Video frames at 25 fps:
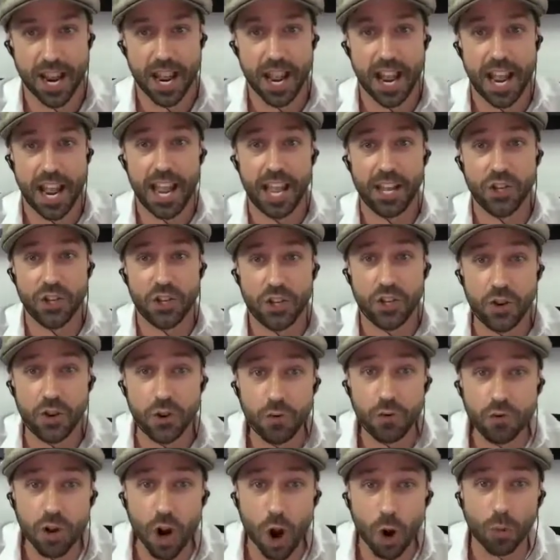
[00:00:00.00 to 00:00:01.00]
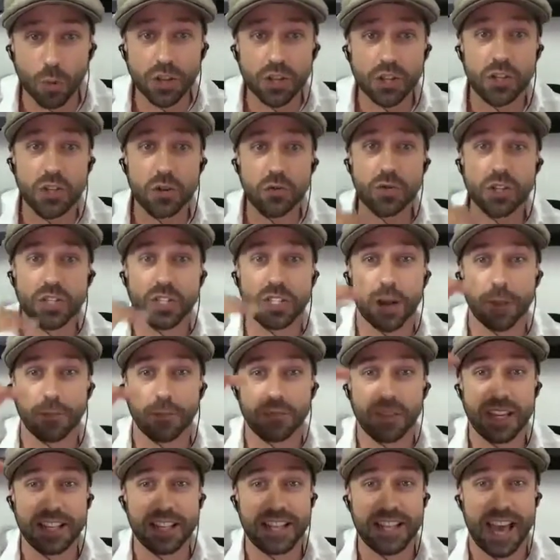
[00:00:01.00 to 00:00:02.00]
And you go and do
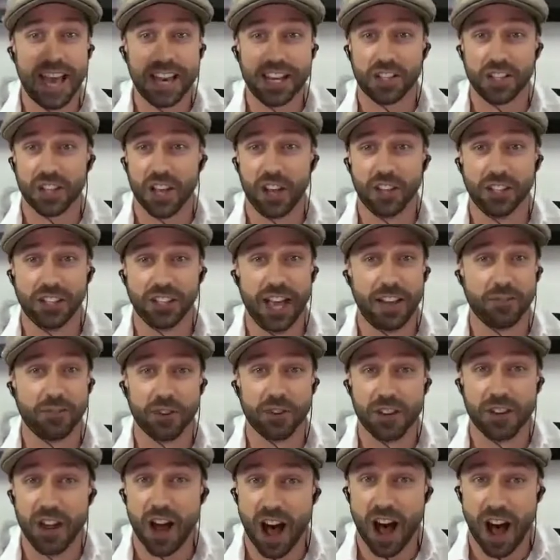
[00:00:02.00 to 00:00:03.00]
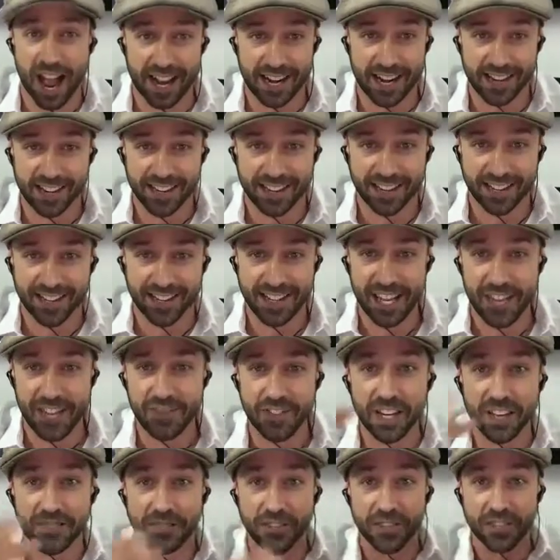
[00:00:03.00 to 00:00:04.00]
something that is a level 9,
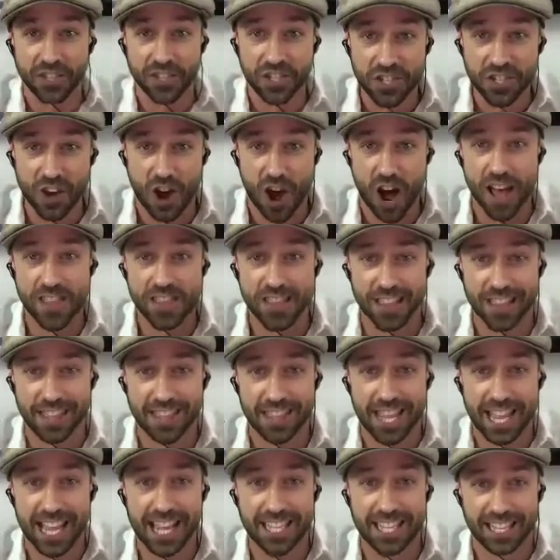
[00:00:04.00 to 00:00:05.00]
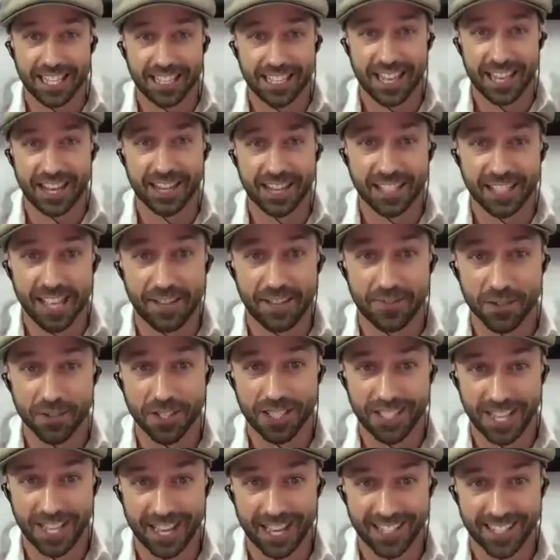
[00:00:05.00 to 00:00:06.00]
even if it's not the thing that's at a level
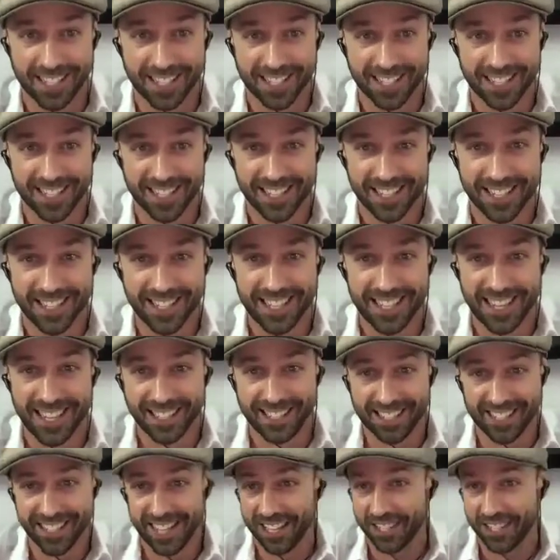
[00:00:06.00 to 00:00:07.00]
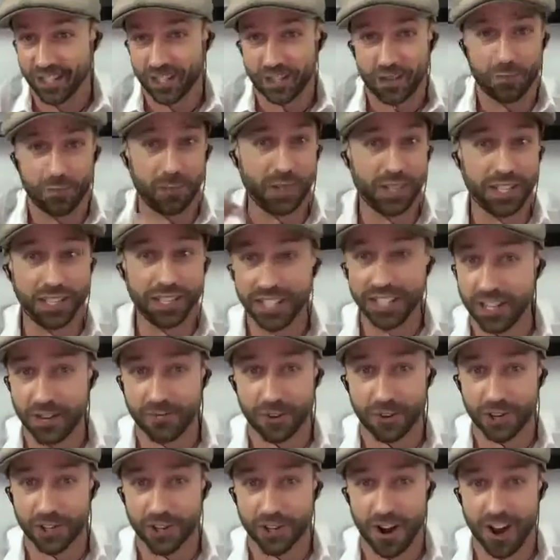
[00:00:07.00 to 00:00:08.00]
6. It's a completely
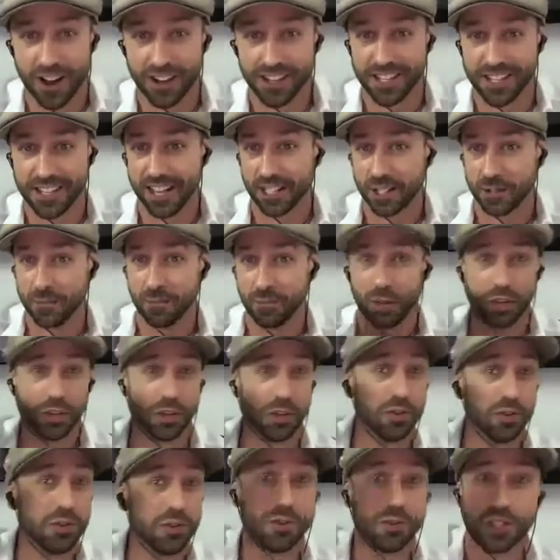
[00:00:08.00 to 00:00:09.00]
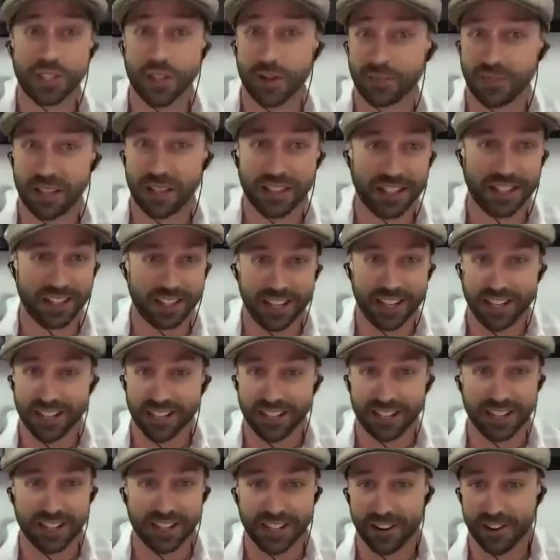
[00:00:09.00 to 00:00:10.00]
different context, but you do something that is
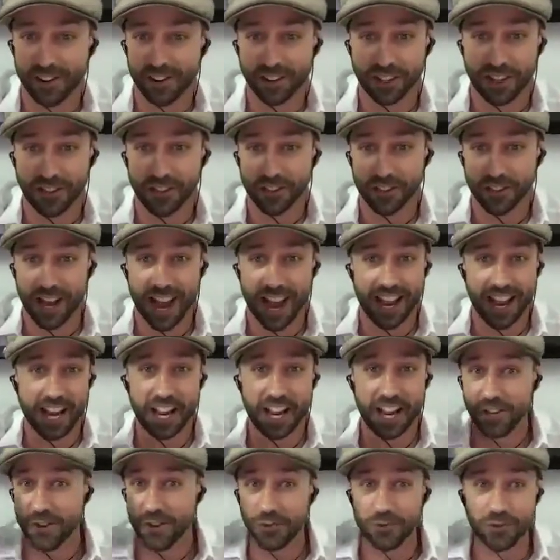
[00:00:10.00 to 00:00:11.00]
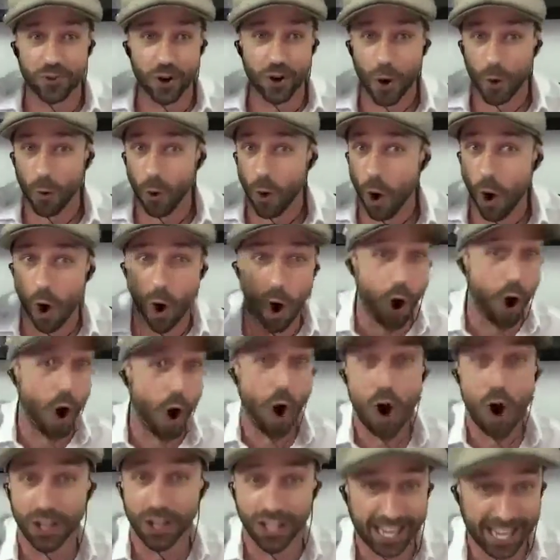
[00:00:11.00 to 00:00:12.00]
considered a level 9 and you go
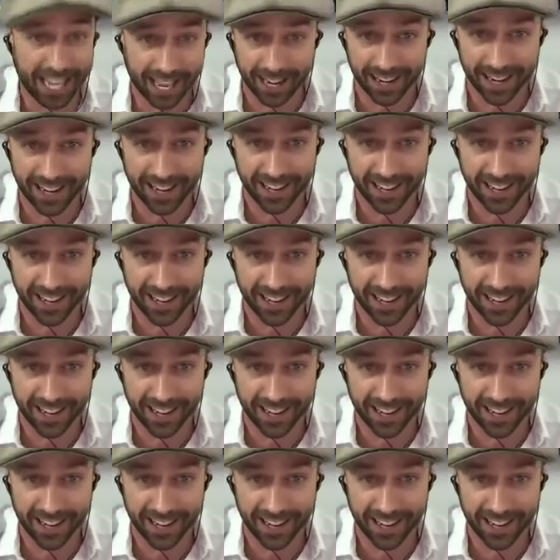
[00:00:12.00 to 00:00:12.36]
all in.